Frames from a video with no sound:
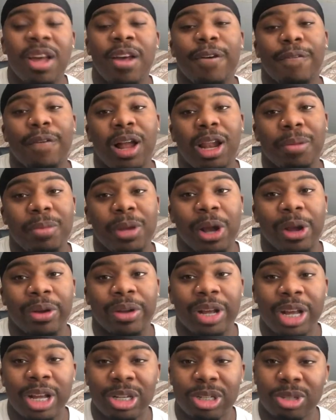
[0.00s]
Follow me on
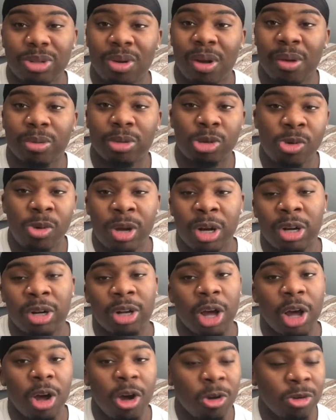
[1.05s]
Instagram, Twitter, the
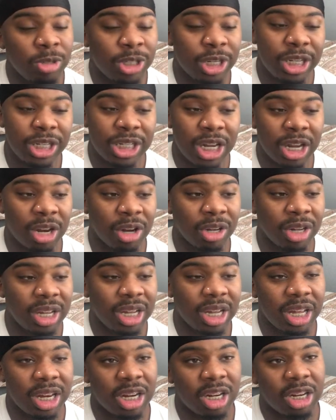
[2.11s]
OG channel. Link
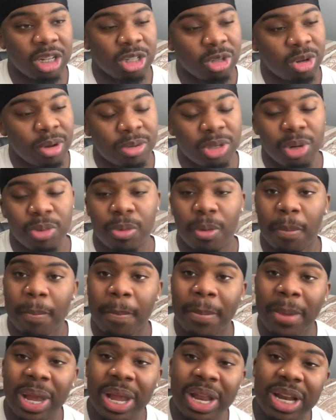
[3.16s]
in the description will
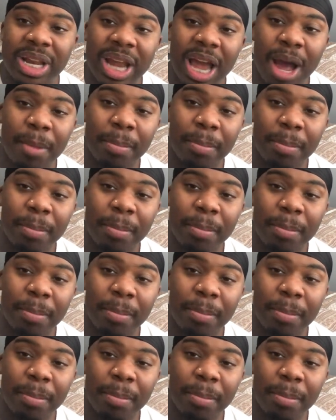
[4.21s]
be down